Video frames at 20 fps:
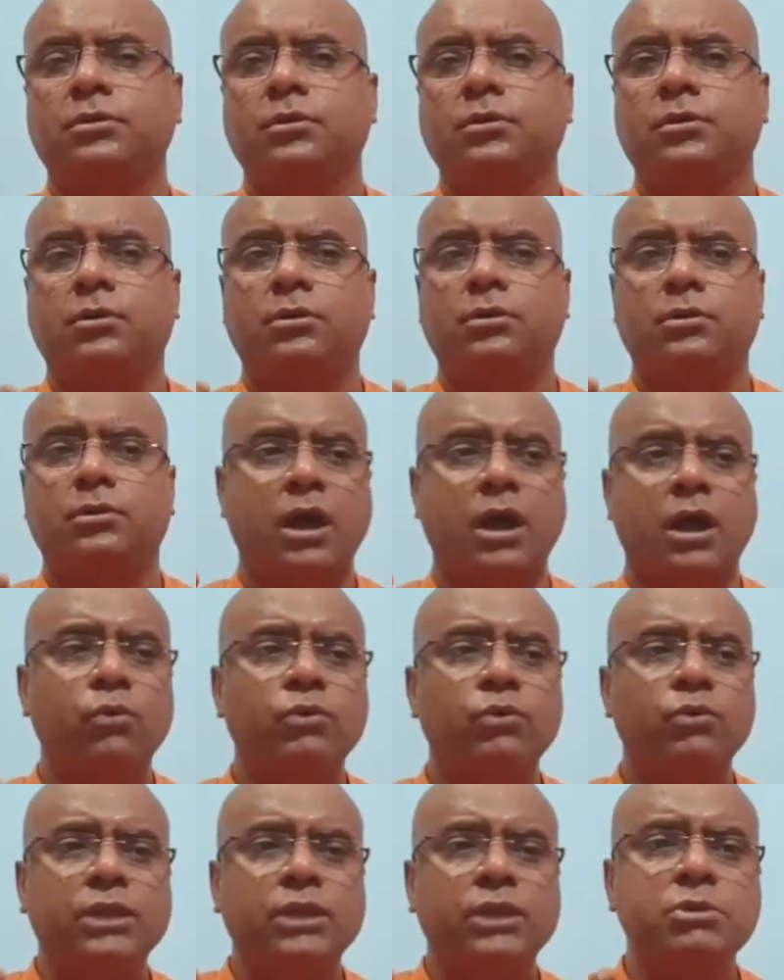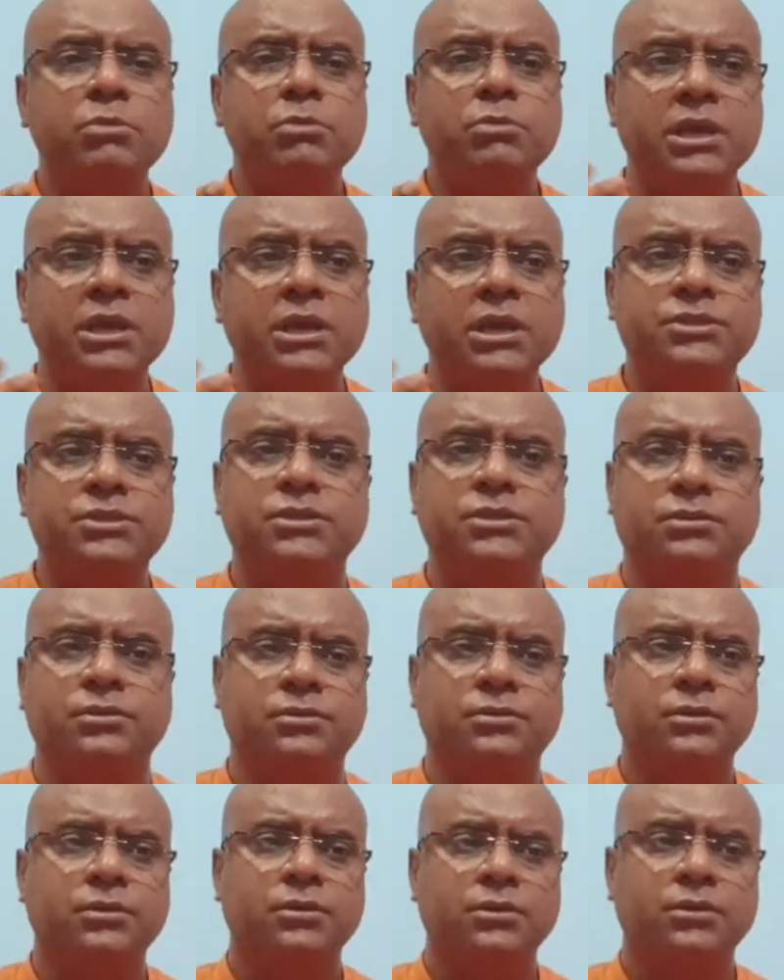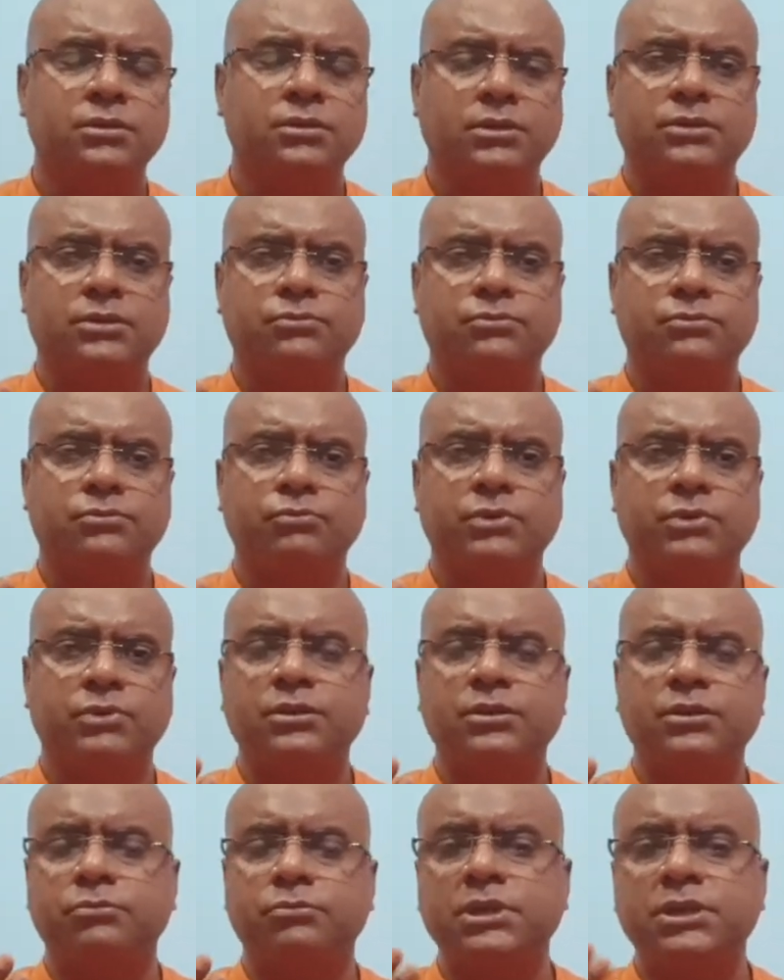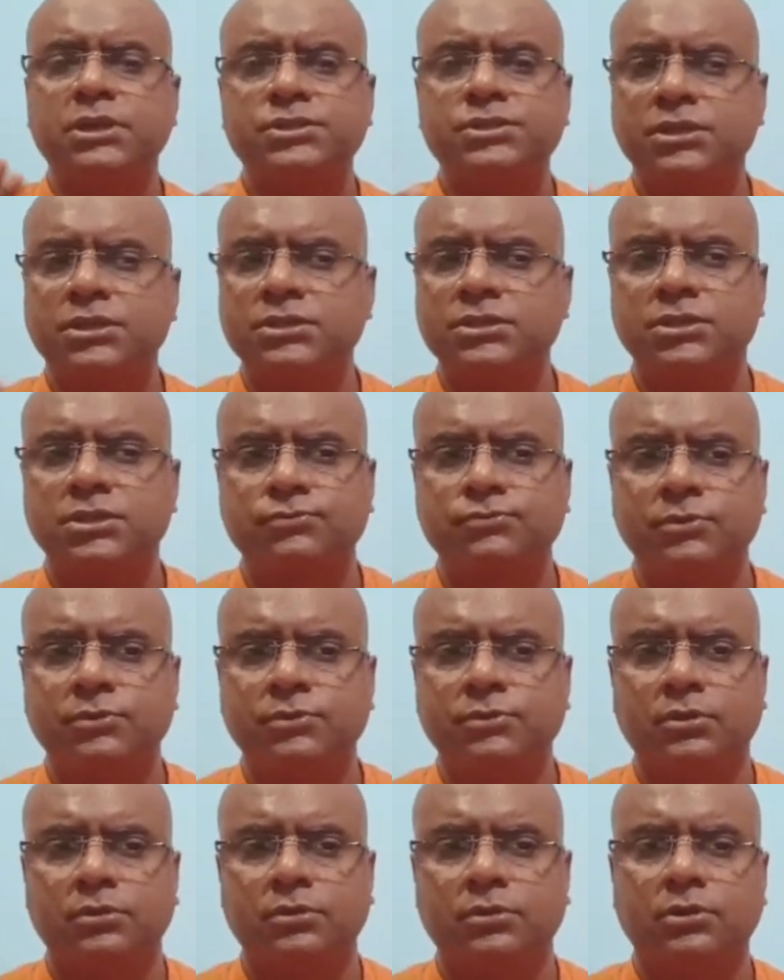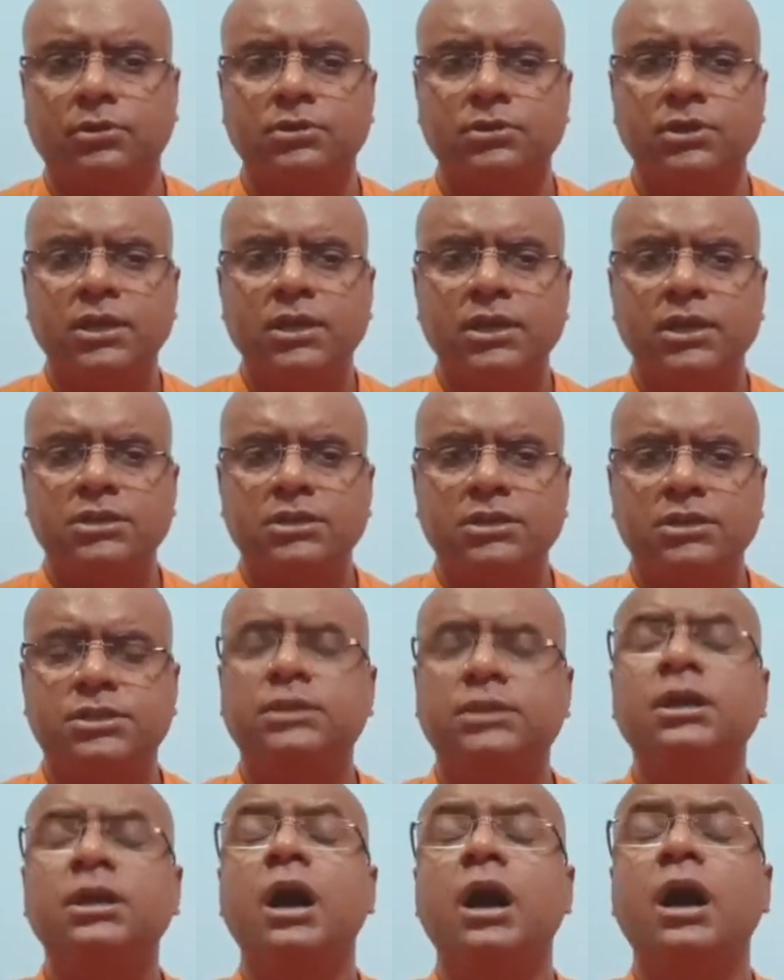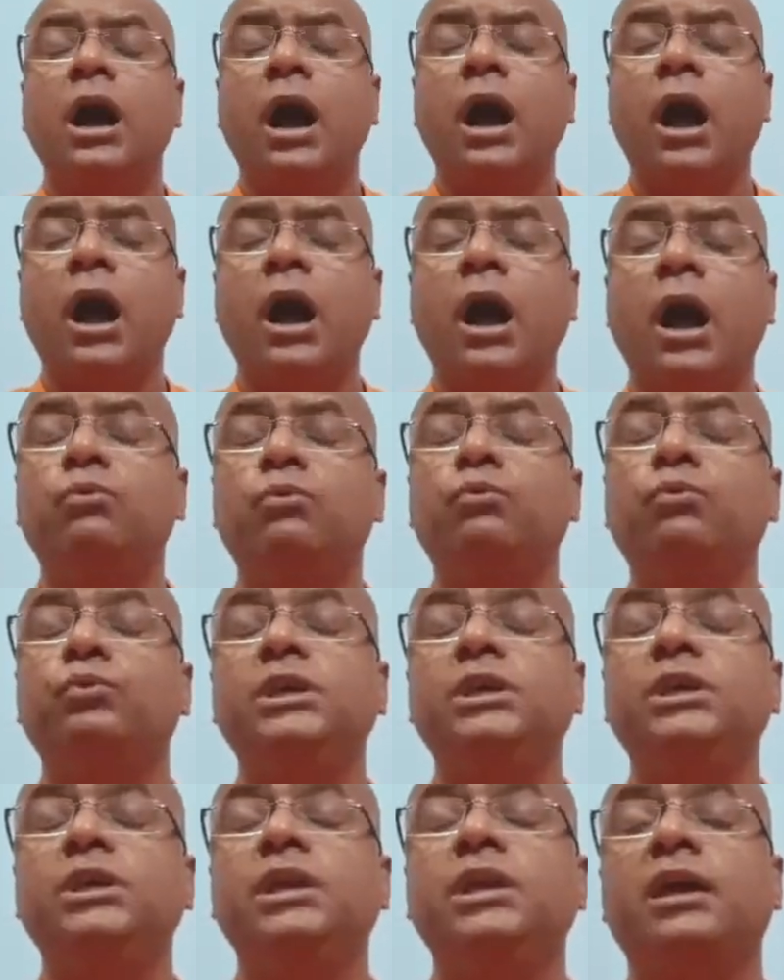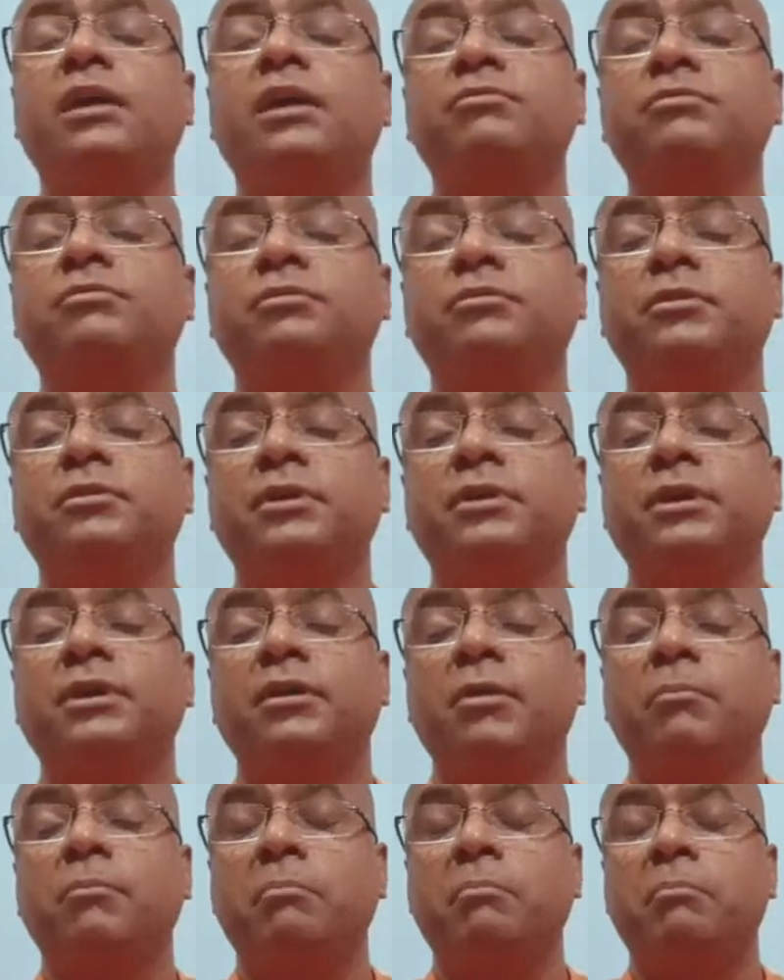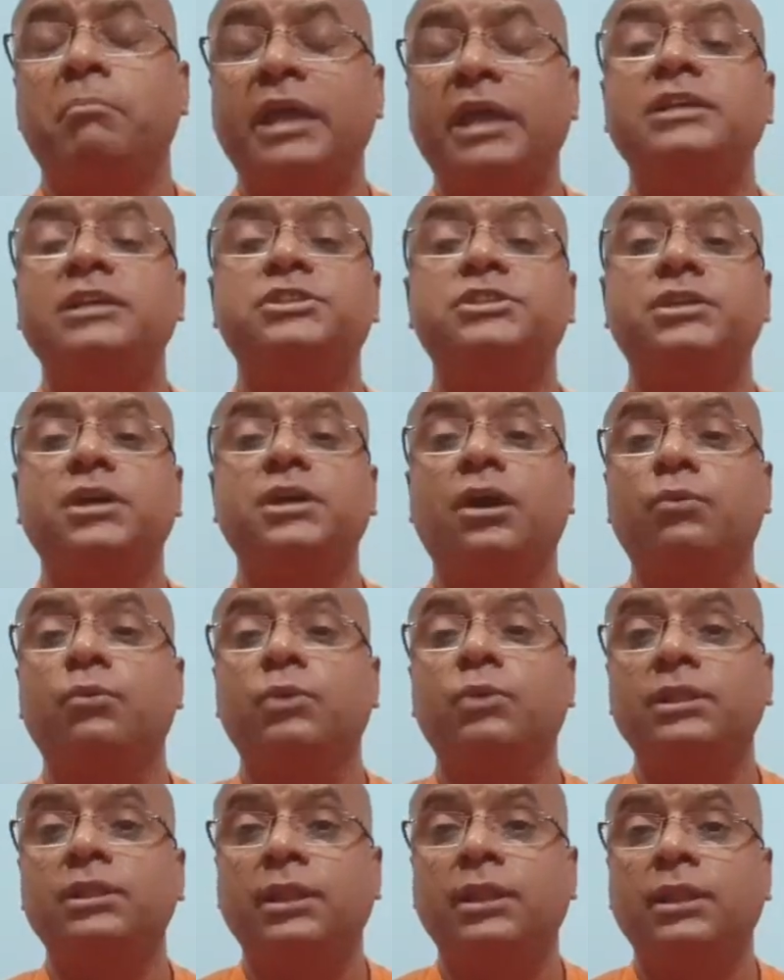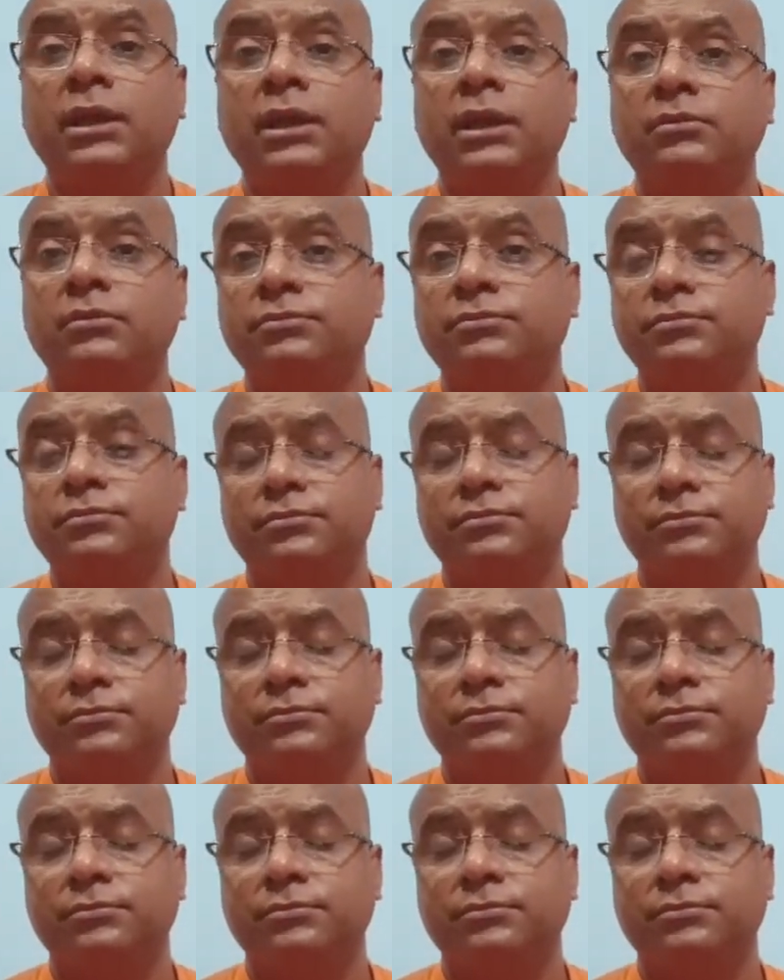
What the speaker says: or how can we measure that whether we are successful or not, is that how we have managed our life.